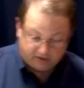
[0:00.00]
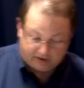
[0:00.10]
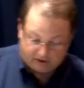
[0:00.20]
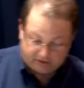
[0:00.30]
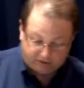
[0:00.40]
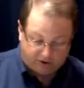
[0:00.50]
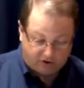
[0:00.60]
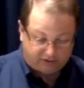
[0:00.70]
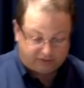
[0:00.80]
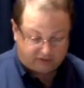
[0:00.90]
Now, you'll
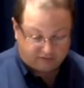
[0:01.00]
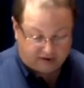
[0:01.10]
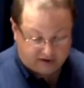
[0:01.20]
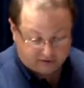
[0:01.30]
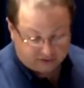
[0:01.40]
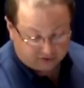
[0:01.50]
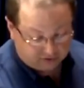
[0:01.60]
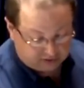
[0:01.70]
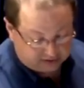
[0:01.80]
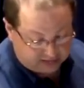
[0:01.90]
notice that the radios don't
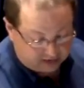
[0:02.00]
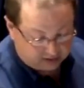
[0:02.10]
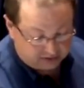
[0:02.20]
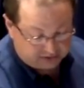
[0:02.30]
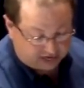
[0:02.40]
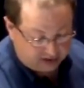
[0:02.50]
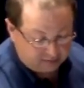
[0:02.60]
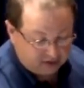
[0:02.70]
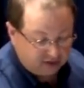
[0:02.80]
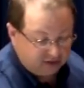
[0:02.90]
look exactly the same.
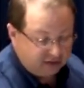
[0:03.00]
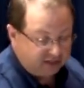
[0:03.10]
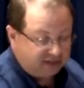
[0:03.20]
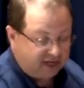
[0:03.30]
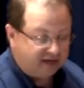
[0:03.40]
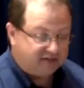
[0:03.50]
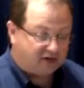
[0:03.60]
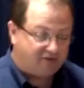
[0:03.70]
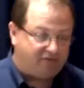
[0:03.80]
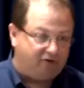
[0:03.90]
This is
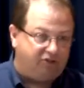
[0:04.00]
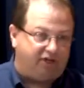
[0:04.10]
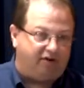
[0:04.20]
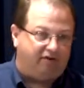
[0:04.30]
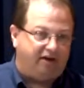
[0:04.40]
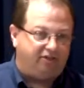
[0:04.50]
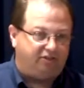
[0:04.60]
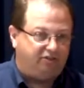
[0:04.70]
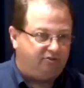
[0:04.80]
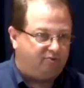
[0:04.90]
our 1st
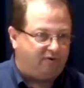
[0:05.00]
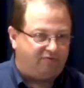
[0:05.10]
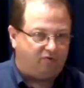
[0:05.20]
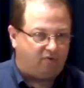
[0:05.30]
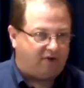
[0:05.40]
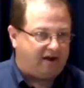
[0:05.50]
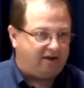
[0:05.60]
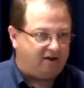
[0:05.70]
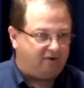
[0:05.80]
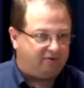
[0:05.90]
generation 2.4
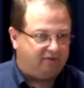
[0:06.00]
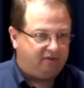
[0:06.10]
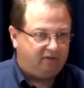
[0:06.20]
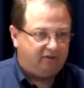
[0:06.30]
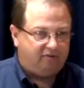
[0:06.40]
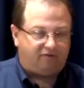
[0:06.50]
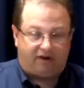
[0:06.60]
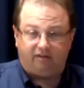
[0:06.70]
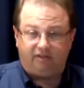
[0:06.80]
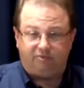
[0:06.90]
radio.
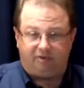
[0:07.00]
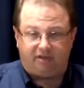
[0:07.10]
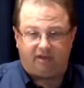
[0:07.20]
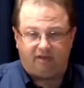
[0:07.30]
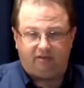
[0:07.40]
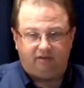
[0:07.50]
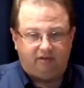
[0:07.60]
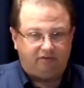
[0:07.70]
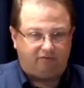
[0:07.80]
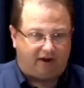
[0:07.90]
Frankly speaking,
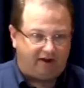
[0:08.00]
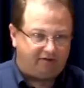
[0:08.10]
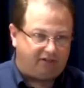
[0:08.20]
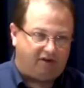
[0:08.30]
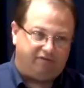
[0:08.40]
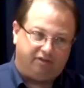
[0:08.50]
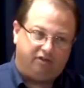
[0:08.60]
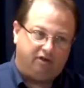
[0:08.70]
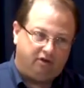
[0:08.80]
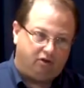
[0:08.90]
the radio itself is a
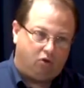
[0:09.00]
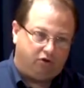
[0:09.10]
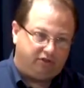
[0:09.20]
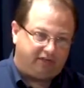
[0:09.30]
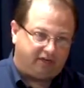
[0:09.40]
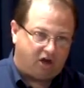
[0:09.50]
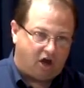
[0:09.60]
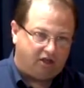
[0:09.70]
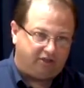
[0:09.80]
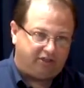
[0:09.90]
little older
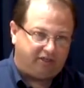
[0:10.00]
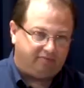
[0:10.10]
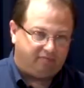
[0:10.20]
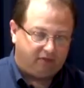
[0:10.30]
technology